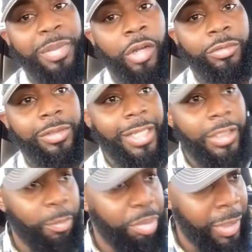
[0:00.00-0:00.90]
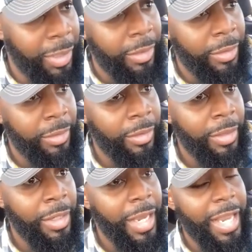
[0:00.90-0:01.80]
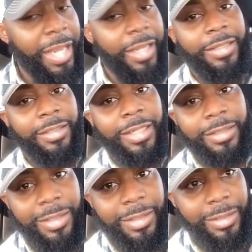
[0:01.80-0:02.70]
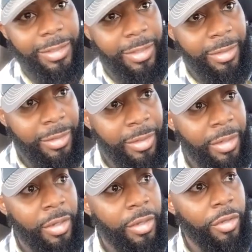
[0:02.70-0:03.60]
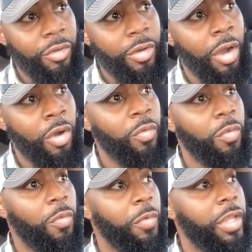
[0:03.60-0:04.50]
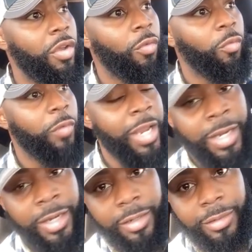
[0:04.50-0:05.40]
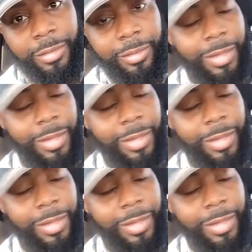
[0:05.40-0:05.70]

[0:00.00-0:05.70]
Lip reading: build discipline and consistency. You know, when you're reading,